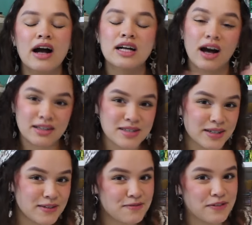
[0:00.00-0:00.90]

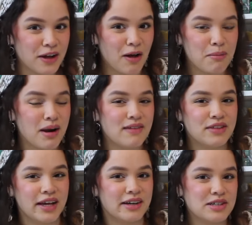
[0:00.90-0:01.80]
concert film of
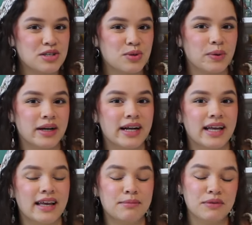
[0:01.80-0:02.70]
the Eras Tour
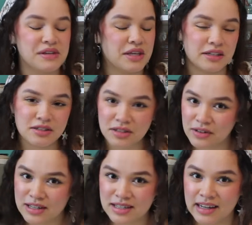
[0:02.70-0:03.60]
in movie theaters
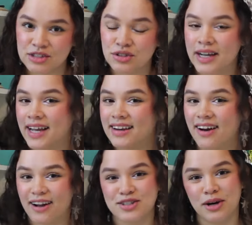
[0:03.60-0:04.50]
across the country in
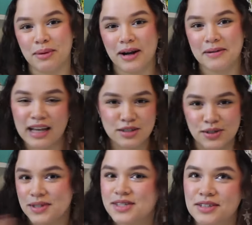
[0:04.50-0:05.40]
October. As
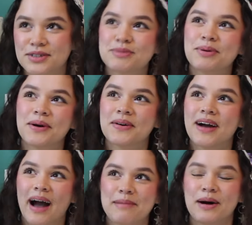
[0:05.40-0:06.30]
soon as the news
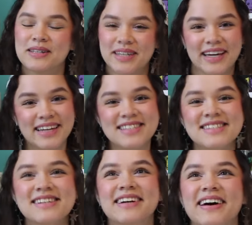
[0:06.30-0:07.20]
broke, I bought
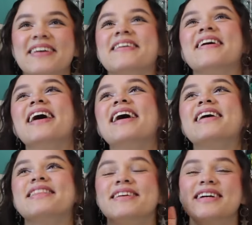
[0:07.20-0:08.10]
tickets to go
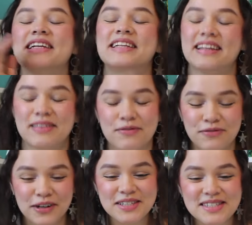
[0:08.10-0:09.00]
the
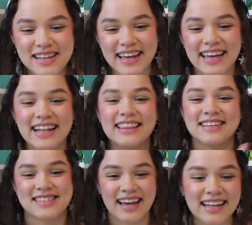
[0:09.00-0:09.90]
first night,
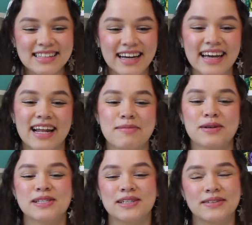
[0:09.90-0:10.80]
the second night, and I'm
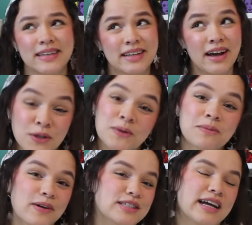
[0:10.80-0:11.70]
also going 2
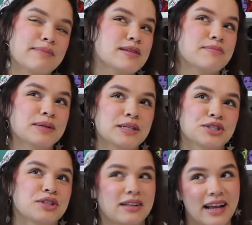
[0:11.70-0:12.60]
more times, I'm pretty
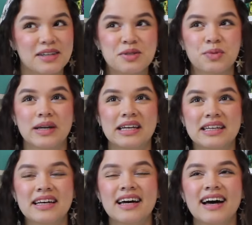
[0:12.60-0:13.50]
sure, the next
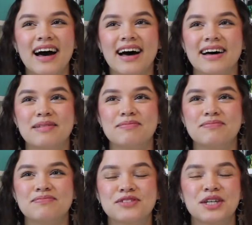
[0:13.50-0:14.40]
week,
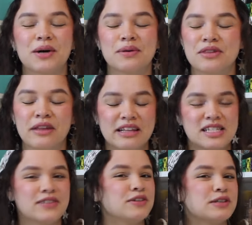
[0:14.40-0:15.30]
to go with lots
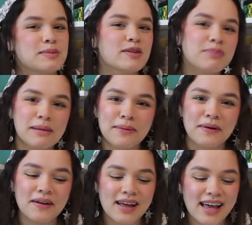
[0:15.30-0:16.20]
of different groups of
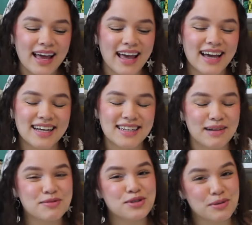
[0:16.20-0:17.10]
people, and
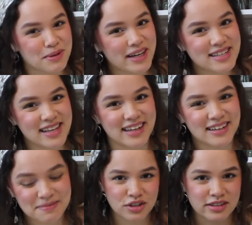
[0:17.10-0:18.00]
I'm super
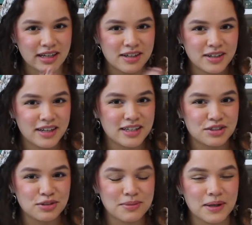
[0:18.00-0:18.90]
excited. She said in her
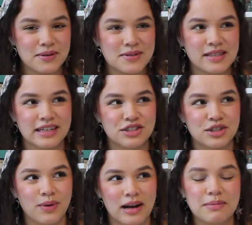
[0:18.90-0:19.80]
initial post that
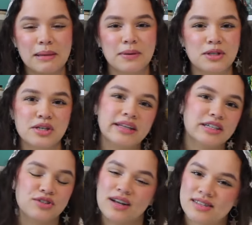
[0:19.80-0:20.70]
she wanted people to
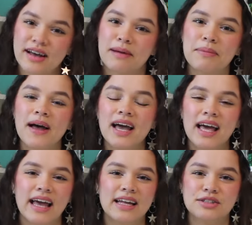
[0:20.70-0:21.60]
like dress up
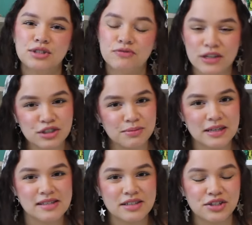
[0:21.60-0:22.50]
and do friendship
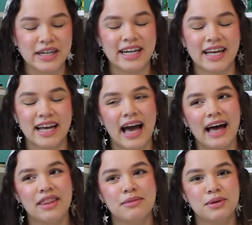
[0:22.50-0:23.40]
bracelet trading
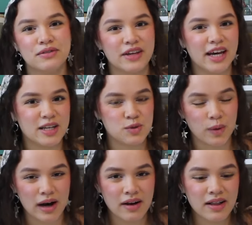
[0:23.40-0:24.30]
at the movie as
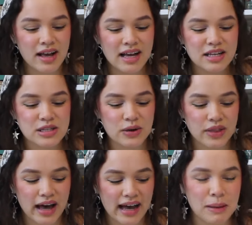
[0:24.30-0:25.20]
well, so
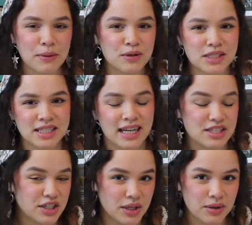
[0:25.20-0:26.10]
that people who didn't get
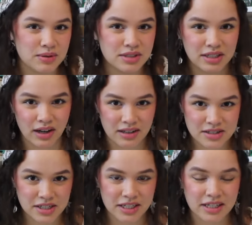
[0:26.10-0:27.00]
to go to the
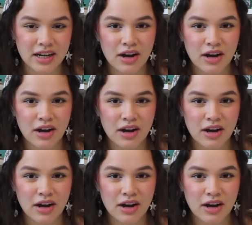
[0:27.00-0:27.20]
concert